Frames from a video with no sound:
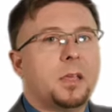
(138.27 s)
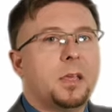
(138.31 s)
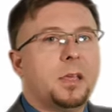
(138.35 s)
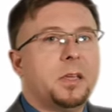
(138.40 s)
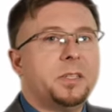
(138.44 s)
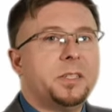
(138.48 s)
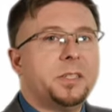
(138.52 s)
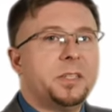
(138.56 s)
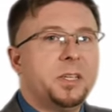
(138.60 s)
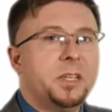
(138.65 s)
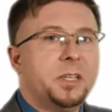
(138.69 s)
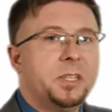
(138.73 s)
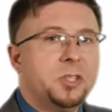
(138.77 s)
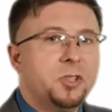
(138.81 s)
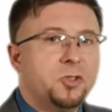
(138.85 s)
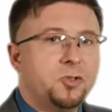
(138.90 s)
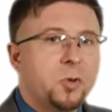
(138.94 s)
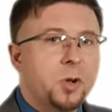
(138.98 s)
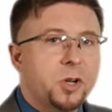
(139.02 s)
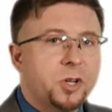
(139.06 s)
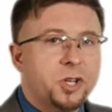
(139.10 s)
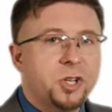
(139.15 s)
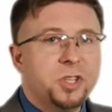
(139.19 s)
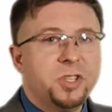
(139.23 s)
as
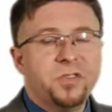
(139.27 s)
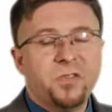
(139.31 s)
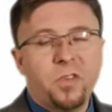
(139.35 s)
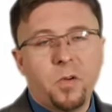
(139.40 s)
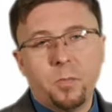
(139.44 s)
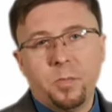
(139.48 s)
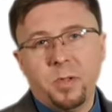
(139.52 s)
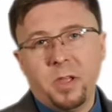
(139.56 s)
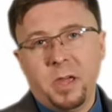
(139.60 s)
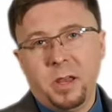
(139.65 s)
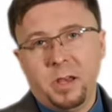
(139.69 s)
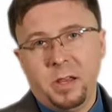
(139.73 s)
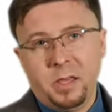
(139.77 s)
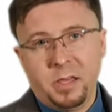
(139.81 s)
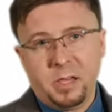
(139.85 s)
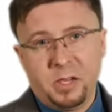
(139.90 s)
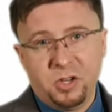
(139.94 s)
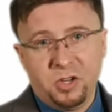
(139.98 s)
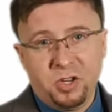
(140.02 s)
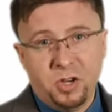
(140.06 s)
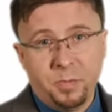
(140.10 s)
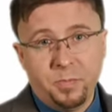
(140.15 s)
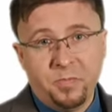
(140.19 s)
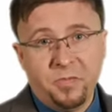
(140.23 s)
instructions for planning a
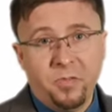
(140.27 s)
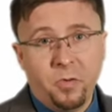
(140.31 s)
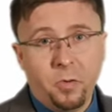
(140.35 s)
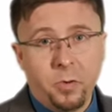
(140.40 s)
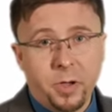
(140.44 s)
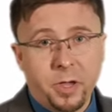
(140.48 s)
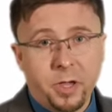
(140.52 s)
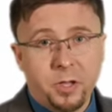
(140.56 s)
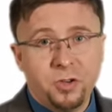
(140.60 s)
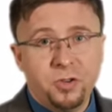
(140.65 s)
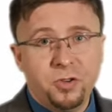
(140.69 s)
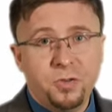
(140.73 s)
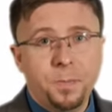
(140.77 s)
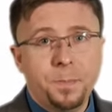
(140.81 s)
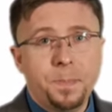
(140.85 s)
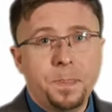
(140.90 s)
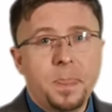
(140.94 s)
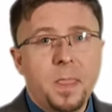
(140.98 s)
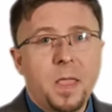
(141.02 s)
ship voyage.